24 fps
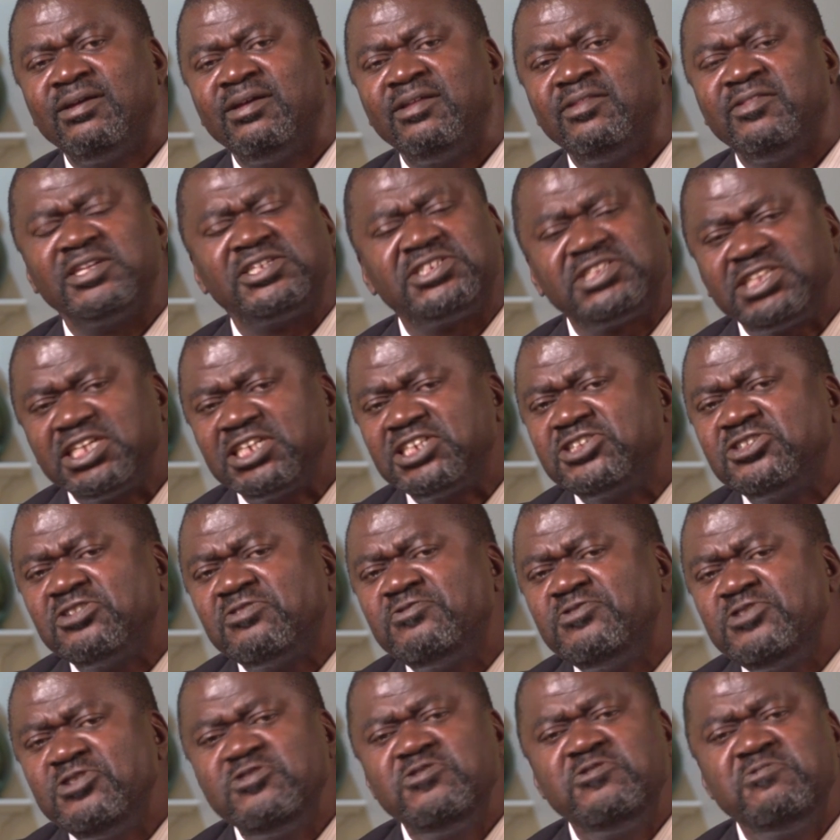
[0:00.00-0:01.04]
The 6
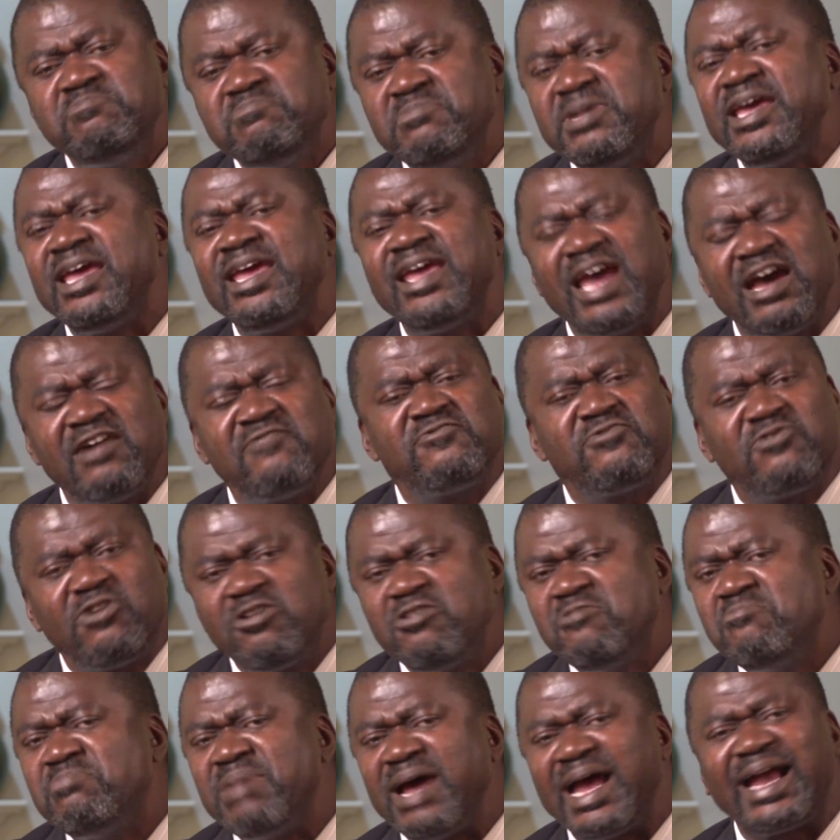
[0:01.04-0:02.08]
of you may have
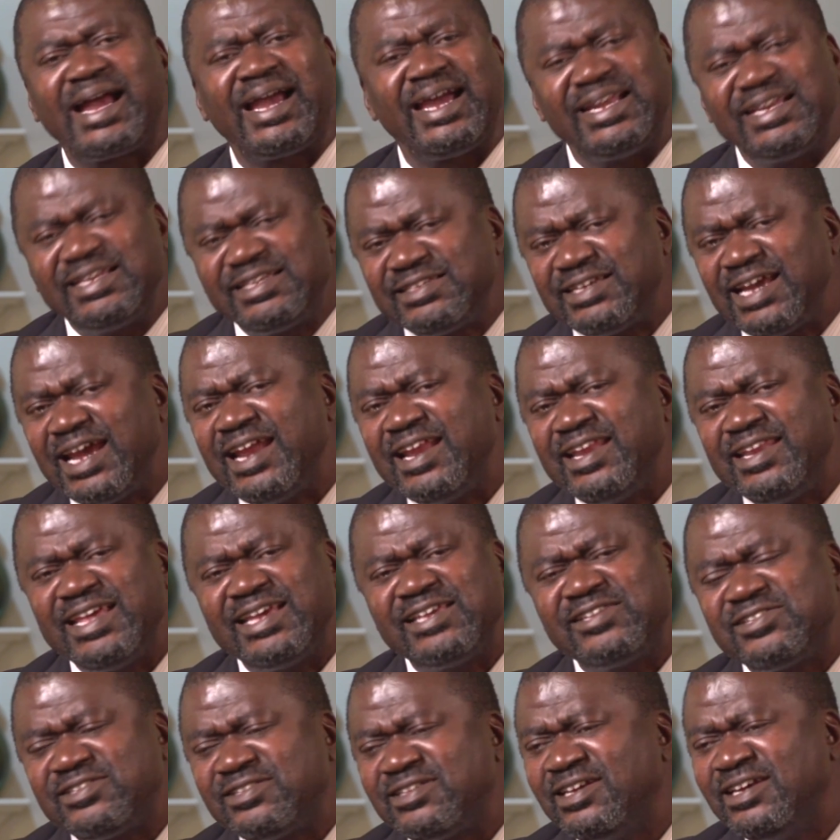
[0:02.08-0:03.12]
gone back and said
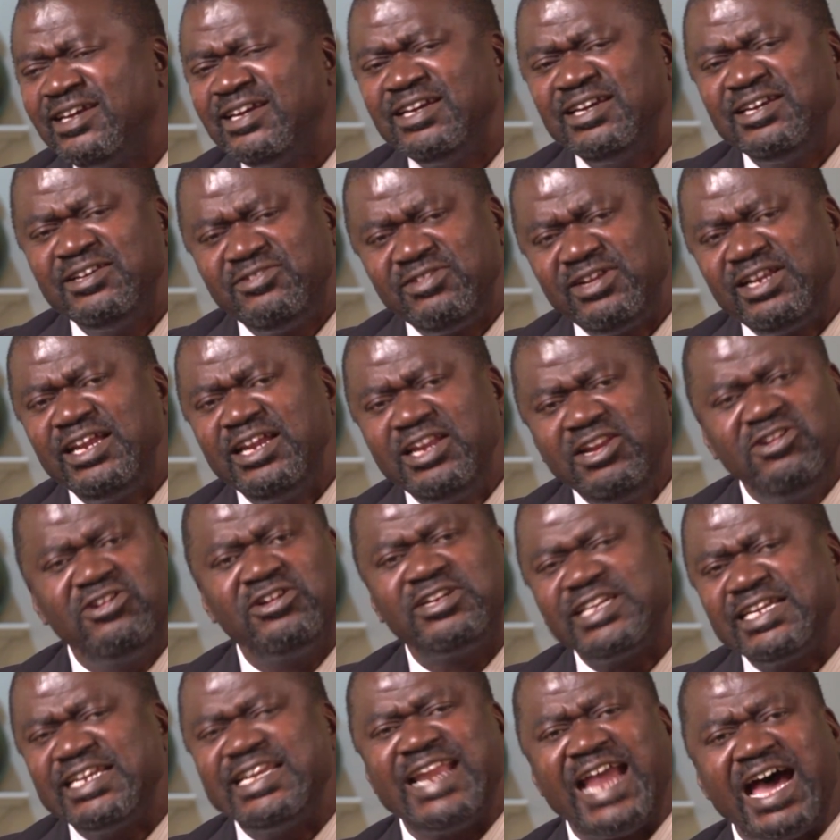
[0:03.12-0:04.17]
there's really
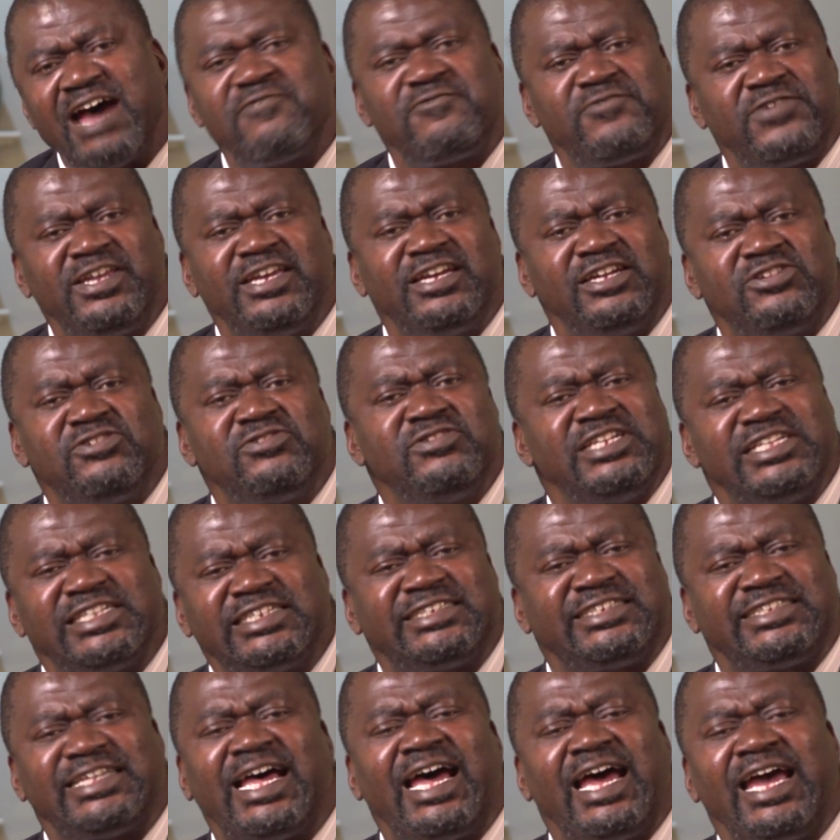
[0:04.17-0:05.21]
not enough here to
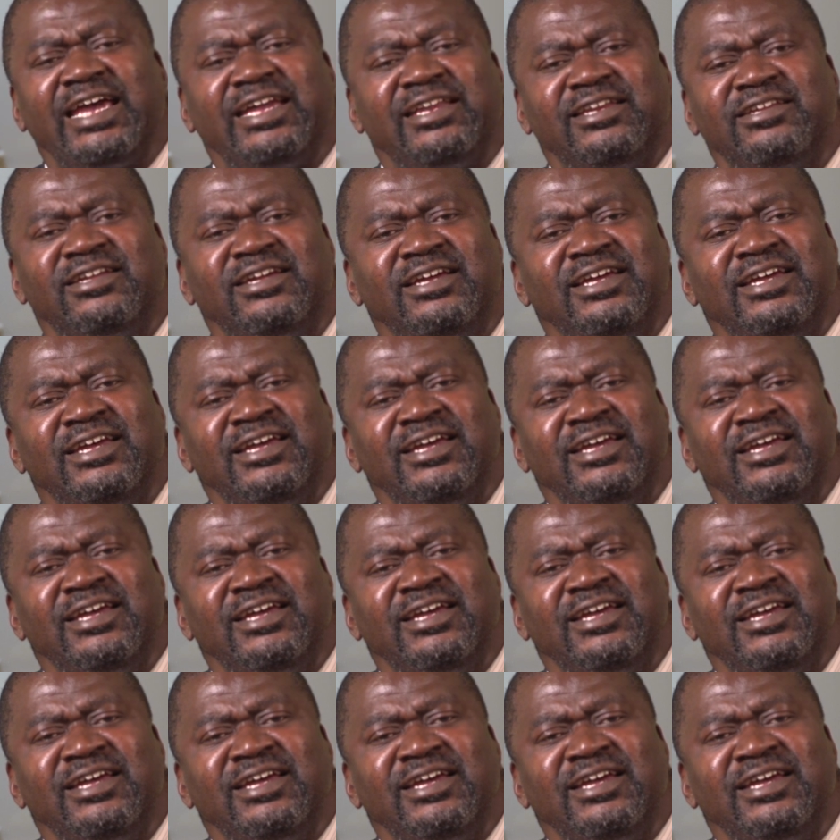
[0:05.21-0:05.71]
decide